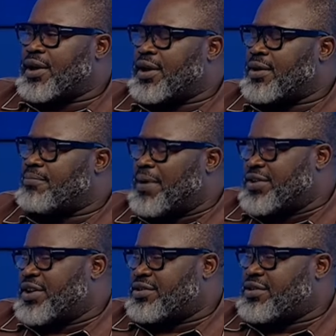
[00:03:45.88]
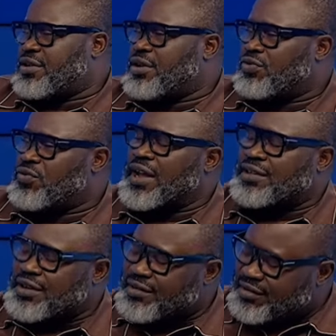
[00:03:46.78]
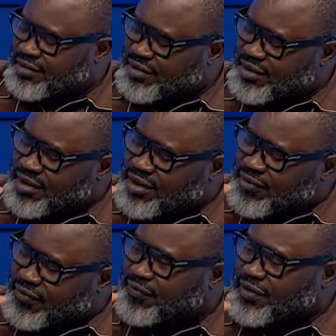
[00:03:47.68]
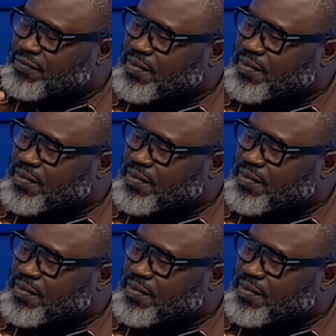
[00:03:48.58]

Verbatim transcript: budget to at least 15%